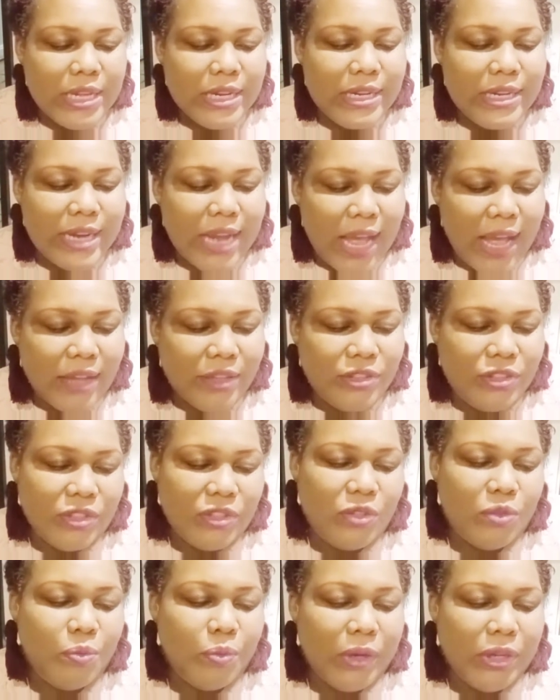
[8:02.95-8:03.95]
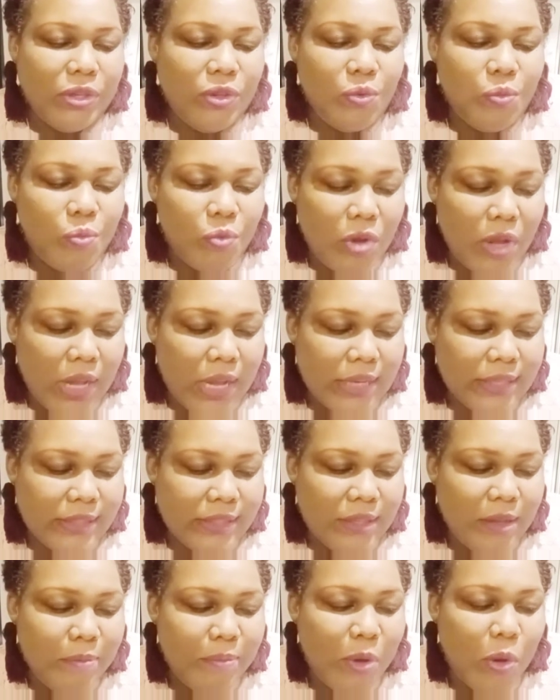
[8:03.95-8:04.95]
not just what you
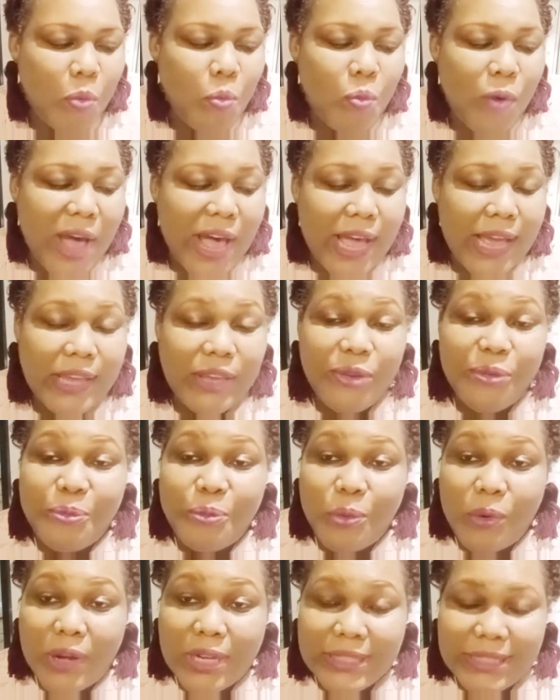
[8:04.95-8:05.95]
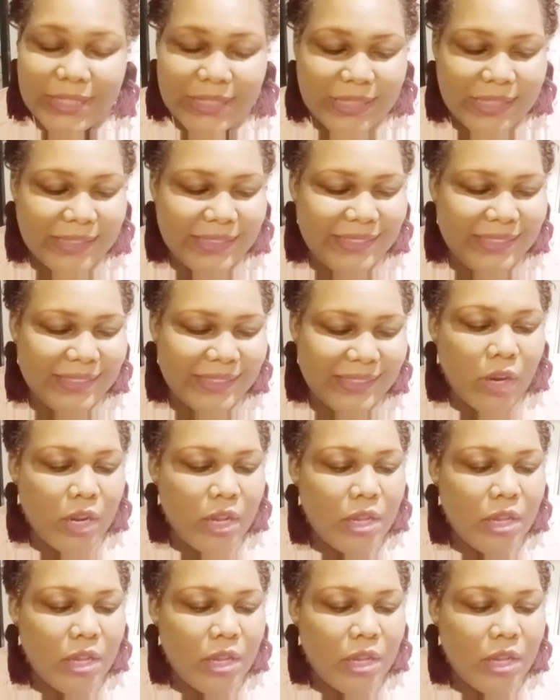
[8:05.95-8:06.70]
want, but why you want it.